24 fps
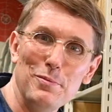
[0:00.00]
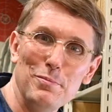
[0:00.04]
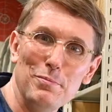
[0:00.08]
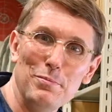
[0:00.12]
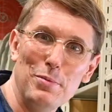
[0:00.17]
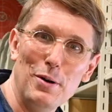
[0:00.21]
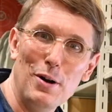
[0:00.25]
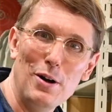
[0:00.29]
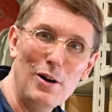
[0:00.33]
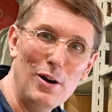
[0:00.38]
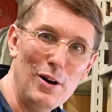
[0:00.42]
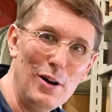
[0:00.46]

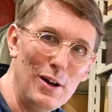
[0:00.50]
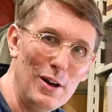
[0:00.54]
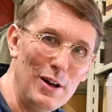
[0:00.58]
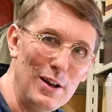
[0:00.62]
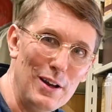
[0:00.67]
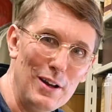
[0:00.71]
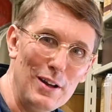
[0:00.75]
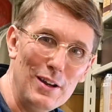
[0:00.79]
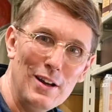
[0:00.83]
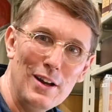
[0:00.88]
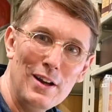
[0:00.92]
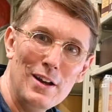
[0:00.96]

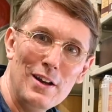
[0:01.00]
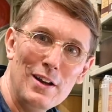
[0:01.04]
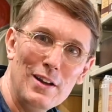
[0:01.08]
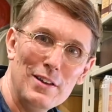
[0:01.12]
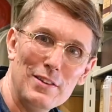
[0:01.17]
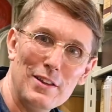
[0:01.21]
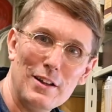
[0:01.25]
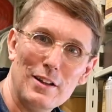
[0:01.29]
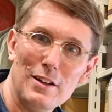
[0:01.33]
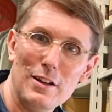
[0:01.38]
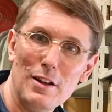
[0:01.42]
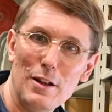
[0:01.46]
by
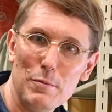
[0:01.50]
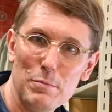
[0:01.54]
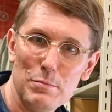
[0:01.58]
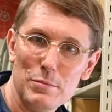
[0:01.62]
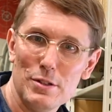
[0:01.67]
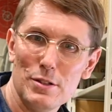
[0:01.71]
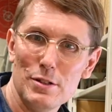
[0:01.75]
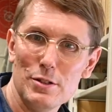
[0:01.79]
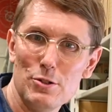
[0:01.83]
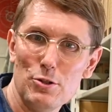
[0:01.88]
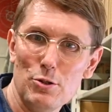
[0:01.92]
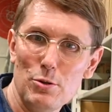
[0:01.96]
the
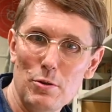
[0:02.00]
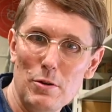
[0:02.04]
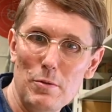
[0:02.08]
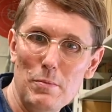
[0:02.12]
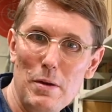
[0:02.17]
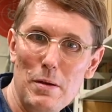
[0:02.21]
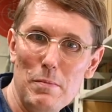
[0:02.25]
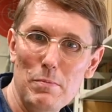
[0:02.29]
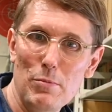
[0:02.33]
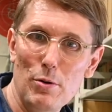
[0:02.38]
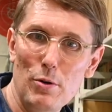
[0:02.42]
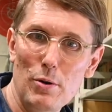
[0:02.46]
clubs that you're a
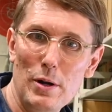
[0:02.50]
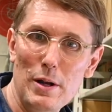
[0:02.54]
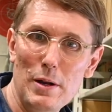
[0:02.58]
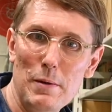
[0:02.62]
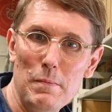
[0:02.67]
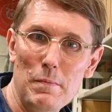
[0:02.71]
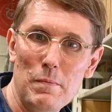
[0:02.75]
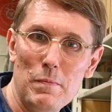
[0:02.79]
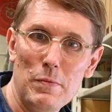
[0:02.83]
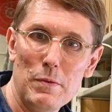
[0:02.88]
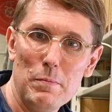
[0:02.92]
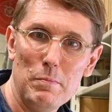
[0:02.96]
member in.
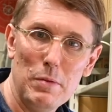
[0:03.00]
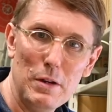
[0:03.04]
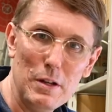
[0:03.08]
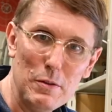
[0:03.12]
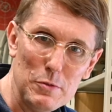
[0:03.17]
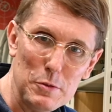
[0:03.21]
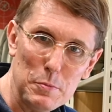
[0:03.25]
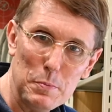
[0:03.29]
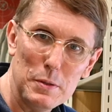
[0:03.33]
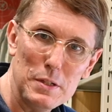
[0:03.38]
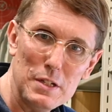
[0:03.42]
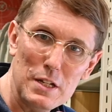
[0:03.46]
But he
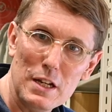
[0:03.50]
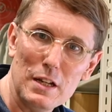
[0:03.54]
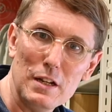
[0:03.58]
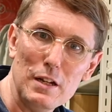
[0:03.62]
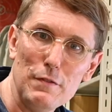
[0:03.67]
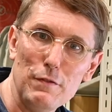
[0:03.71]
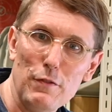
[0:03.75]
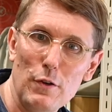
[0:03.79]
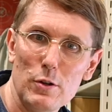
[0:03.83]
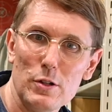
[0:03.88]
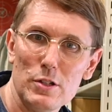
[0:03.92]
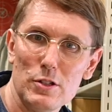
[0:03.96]
was particularly
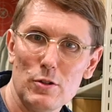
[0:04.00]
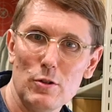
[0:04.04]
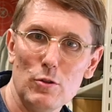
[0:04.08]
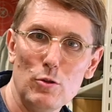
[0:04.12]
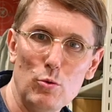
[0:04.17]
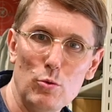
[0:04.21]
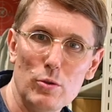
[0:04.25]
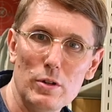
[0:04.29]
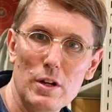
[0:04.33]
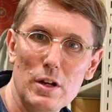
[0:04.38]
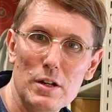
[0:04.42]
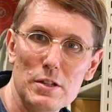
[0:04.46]
focused on
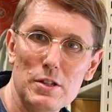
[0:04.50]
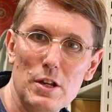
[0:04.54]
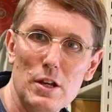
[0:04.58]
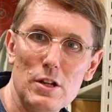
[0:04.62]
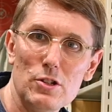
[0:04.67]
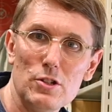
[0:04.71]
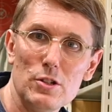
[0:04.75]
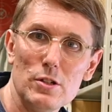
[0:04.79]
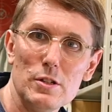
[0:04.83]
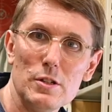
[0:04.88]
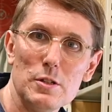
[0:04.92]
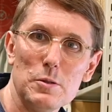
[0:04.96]

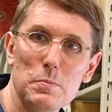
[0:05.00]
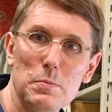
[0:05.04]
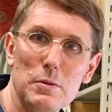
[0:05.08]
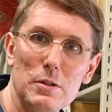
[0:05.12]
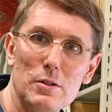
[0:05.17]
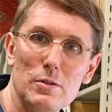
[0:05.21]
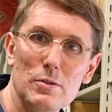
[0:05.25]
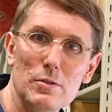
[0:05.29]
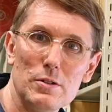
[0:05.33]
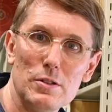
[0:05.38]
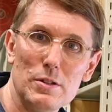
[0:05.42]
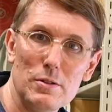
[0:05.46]
organizations
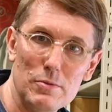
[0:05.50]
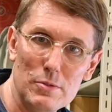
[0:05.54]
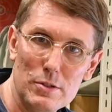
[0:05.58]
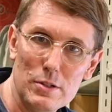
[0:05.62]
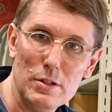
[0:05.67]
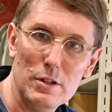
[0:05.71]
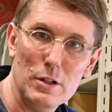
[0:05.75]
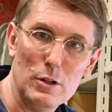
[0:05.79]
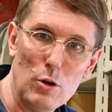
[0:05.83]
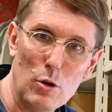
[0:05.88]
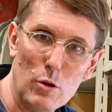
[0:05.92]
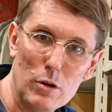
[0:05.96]
because he was
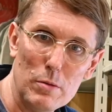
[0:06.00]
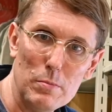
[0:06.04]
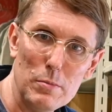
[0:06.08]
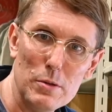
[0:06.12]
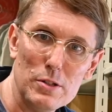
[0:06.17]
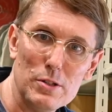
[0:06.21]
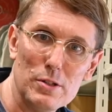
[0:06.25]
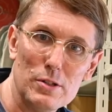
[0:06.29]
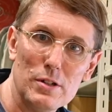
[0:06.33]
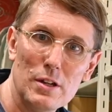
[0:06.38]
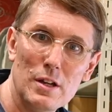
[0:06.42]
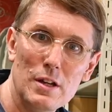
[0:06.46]
an
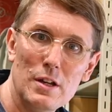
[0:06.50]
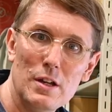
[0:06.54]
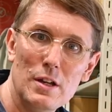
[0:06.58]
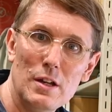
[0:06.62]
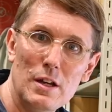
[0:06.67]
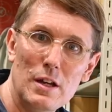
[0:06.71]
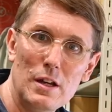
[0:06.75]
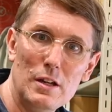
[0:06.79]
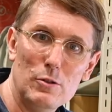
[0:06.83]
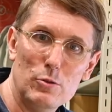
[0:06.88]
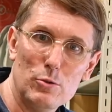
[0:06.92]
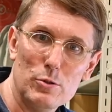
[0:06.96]
economist
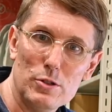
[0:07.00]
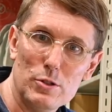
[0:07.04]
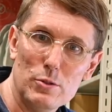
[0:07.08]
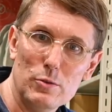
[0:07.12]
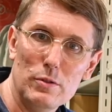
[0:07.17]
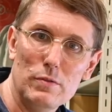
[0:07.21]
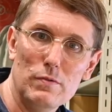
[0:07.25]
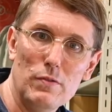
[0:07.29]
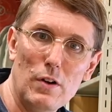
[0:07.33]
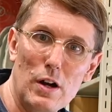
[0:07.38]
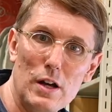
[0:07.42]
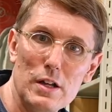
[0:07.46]
and also
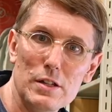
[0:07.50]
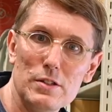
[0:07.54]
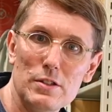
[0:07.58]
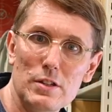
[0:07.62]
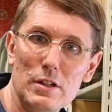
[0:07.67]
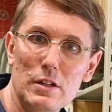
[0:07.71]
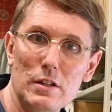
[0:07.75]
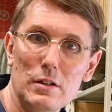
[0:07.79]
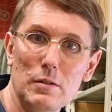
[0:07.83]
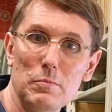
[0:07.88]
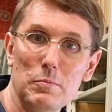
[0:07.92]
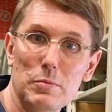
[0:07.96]

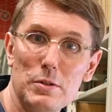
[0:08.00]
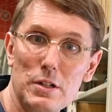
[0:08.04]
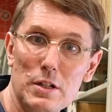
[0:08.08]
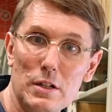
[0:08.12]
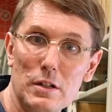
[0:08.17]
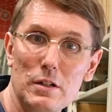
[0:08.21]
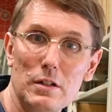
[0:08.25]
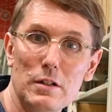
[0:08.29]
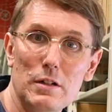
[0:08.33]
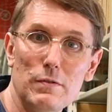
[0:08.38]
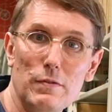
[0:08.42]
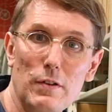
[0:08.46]
advising
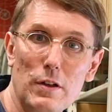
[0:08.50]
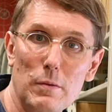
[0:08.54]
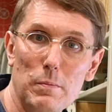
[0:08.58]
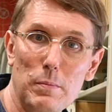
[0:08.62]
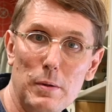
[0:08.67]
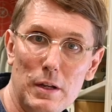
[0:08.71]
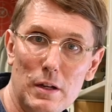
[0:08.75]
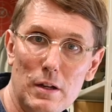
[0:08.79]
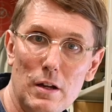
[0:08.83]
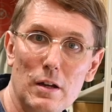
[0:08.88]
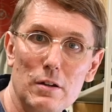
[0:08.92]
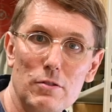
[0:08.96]
particularly
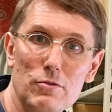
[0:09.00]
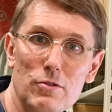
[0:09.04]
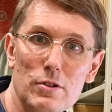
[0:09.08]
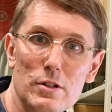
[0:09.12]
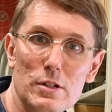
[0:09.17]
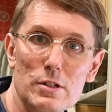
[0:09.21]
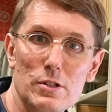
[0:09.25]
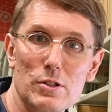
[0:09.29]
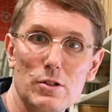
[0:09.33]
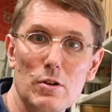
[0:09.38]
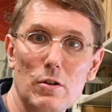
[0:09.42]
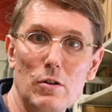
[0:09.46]
developing
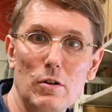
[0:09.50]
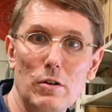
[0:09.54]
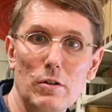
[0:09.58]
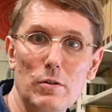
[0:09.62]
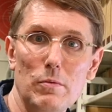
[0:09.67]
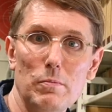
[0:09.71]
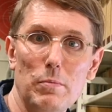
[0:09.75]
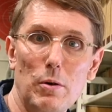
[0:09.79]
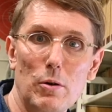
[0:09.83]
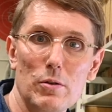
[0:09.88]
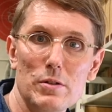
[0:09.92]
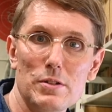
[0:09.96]
countries on
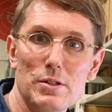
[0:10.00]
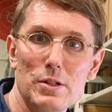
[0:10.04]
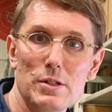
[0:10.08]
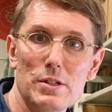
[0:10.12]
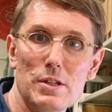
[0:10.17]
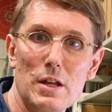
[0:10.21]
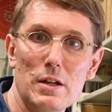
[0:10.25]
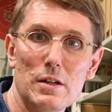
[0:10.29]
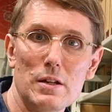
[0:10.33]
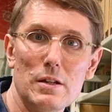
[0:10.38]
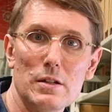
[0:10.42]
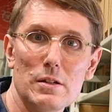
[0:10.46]
policy
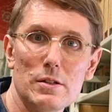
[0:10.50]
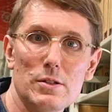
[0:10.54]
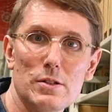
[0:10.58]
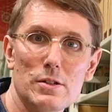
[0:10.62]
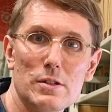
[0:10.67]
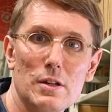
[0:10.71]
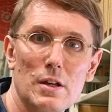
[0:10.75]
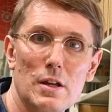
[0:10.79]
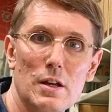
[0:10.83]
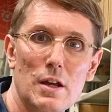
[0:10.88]
settings.